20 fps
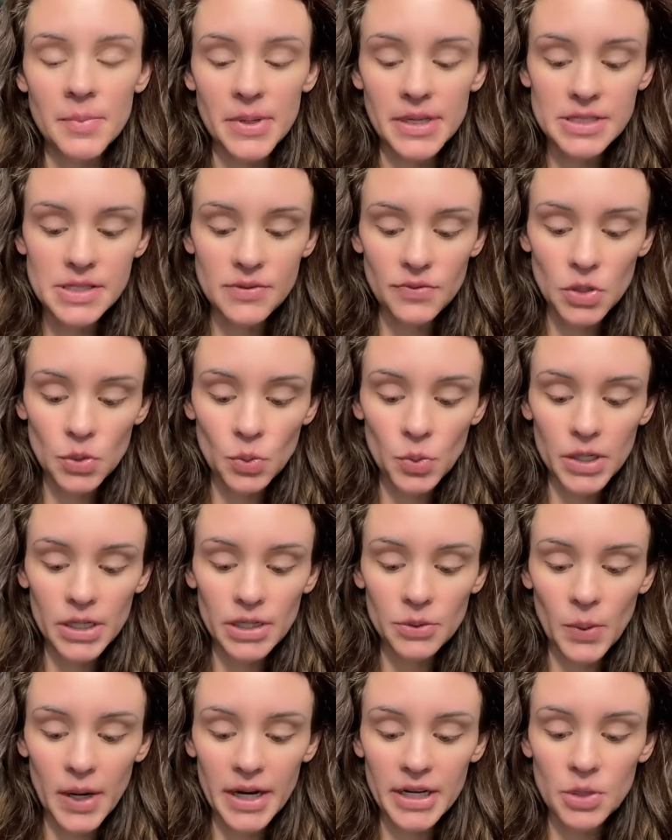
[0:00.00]
Because if you
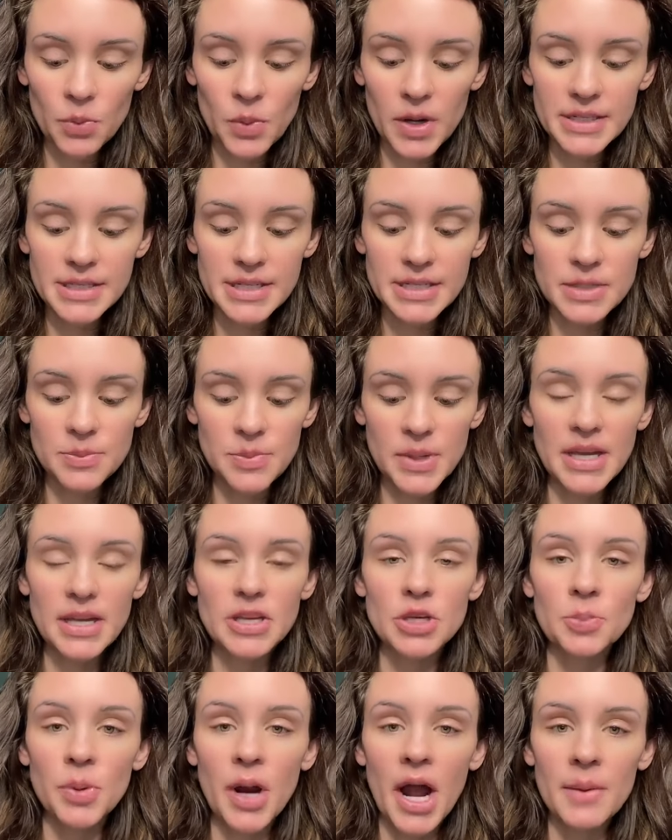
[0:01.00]
were where you wanted to be,
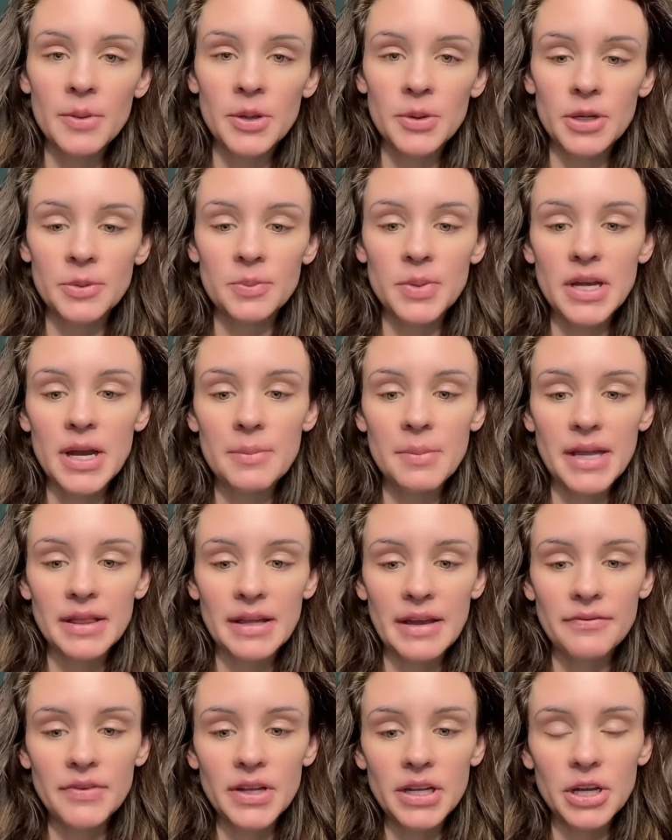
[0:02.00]
you probably wouldn't be on my
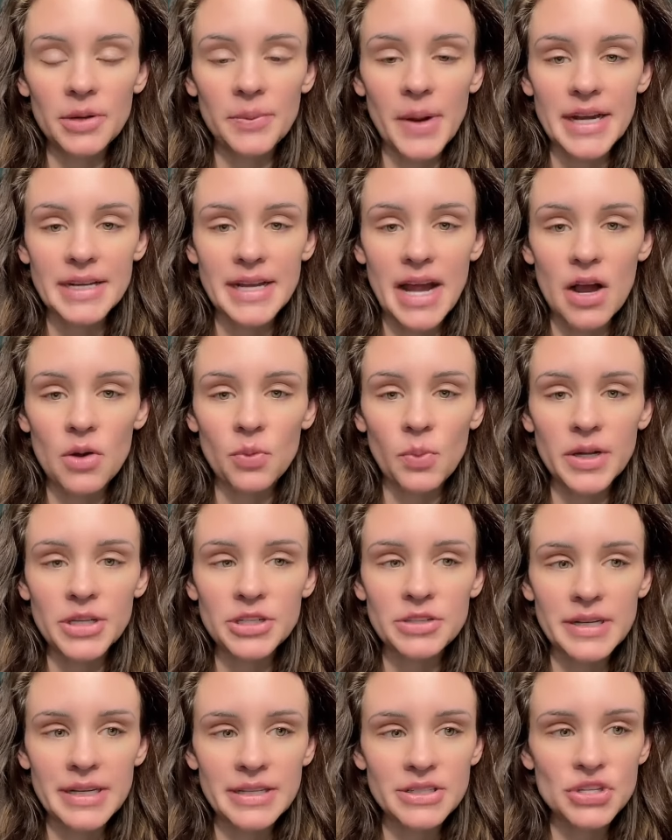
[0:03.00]
live video right now
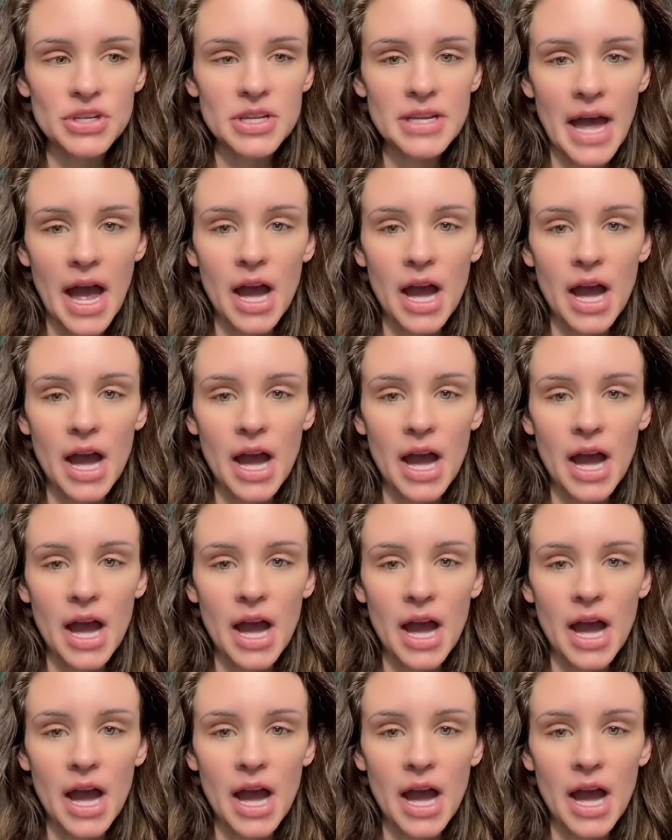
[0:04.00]
wondering, gee,